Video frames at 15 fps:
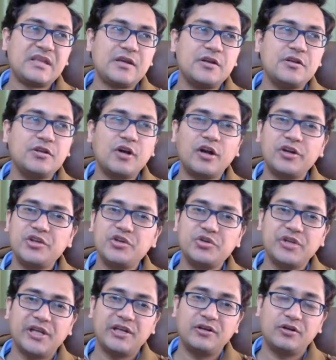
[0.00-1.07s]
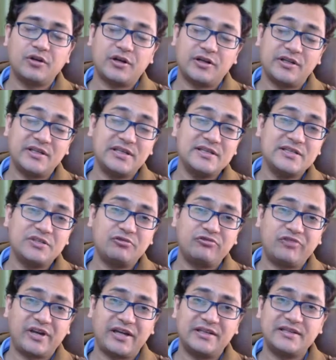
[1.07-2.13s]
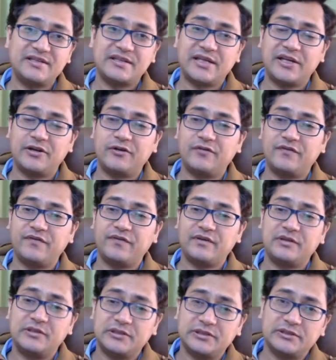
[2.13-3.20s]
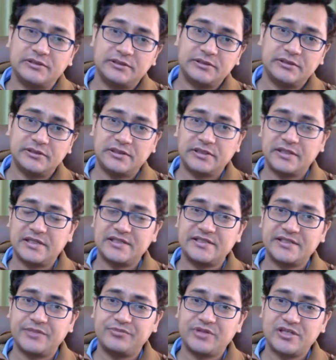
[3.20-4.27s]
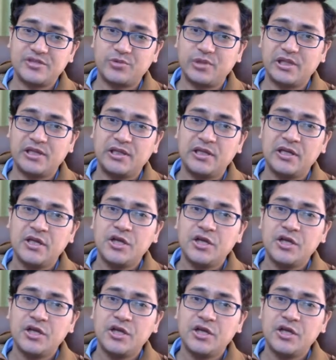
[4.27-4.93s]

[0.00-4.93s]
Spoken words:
not unique, not easy to find this kind of concept as well.